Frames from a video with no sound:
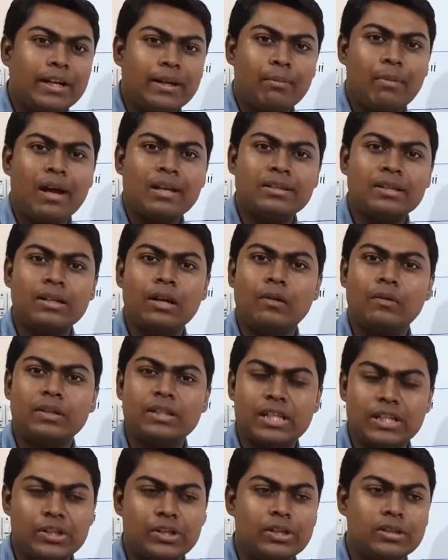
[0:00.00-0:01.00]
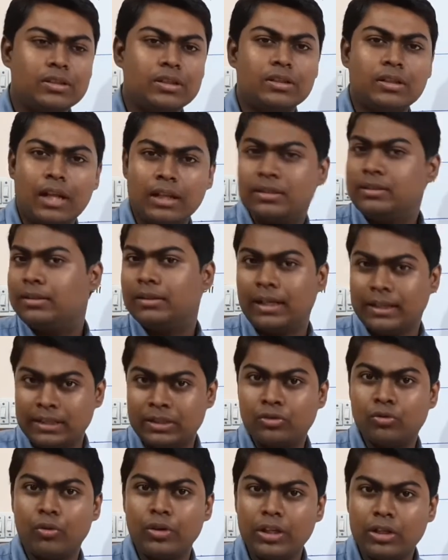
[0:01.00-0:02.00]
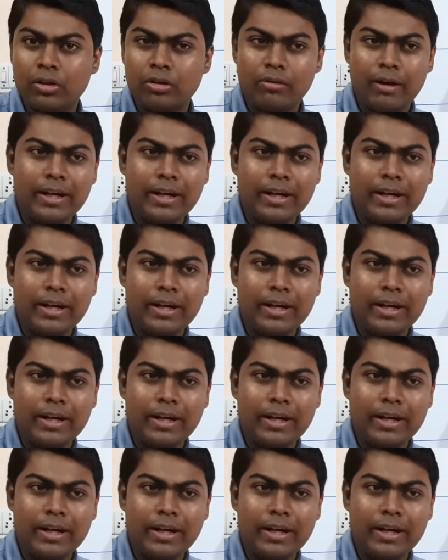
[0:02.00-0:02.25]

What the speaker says: imagine on a situation that is going on